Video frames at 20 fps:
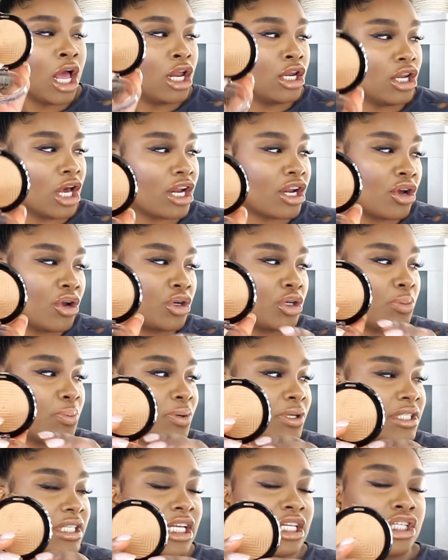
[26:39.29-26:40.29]
Not
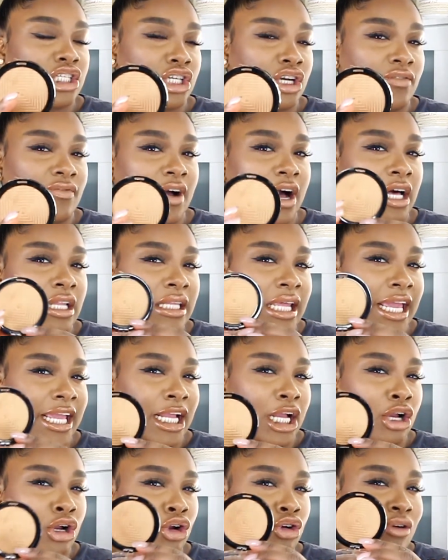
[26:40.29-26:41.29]
100% sure if I'll
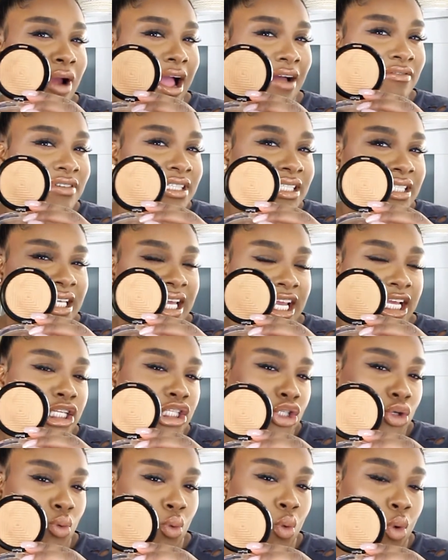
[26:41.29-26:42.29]
like gravitate
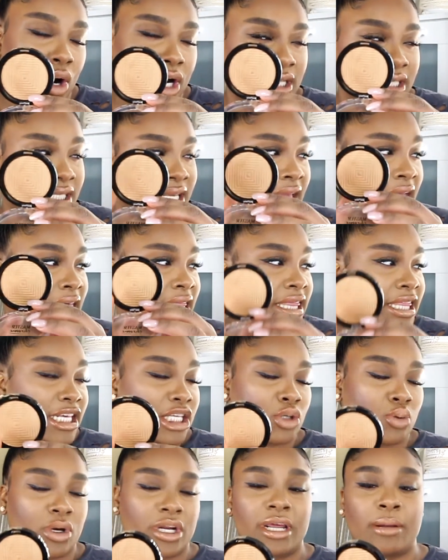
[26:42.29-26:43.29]
towards
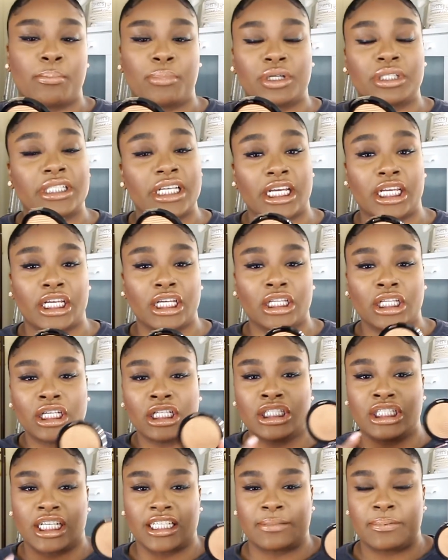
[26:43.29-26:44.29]
this one in particular,
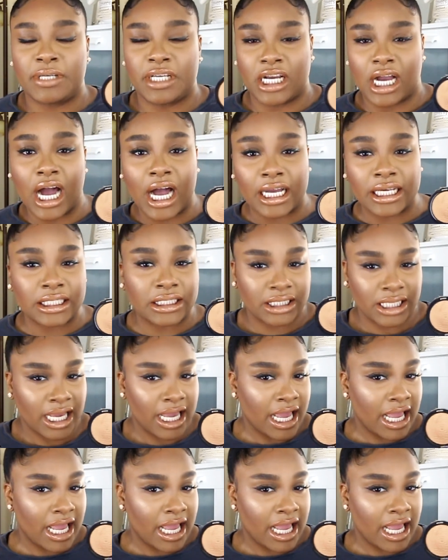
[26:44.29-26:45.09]
just because